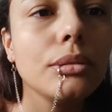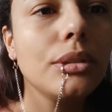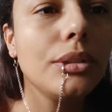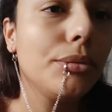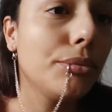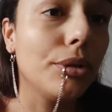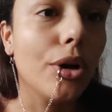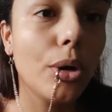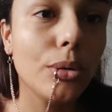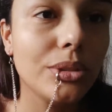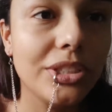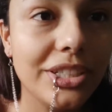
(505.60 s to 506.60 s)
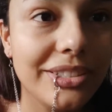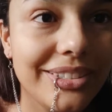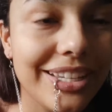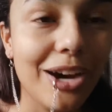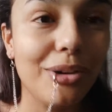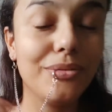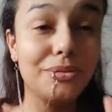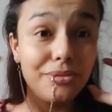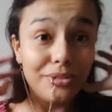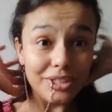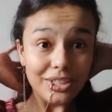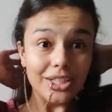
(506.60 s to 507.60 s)
and it will hold
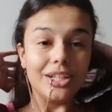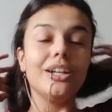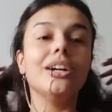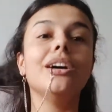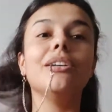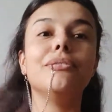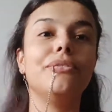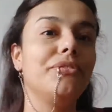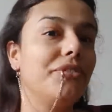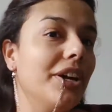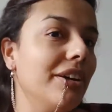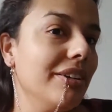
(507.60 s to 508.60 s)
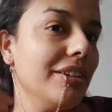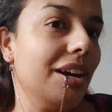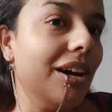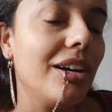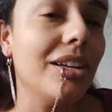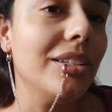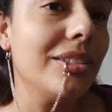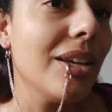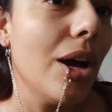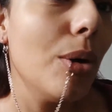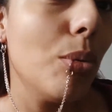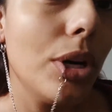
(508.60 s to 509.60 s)
itself. Very
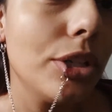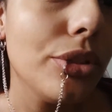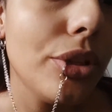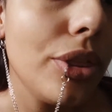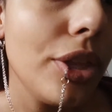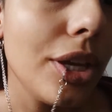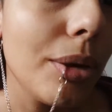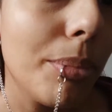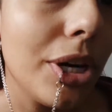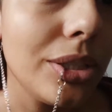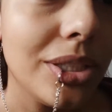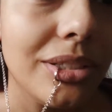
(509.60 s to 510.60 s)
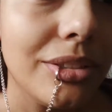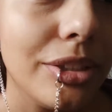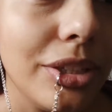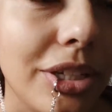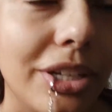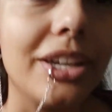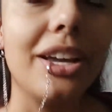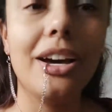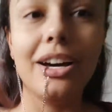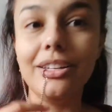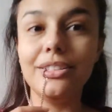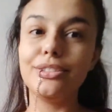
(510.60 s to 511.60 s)
nice. What do you think about this look,
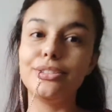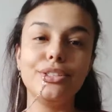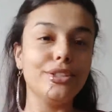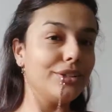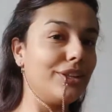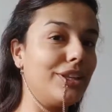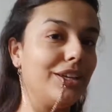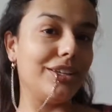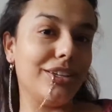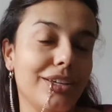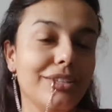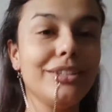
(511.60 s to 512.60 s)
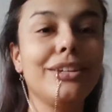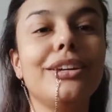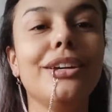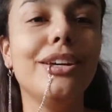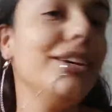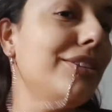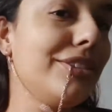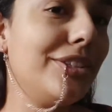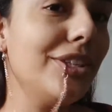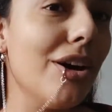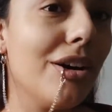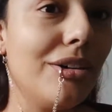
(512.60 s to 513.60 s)
guys? Do you like it? It's
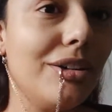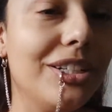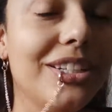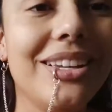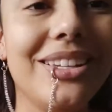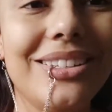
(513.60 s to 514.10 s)
done.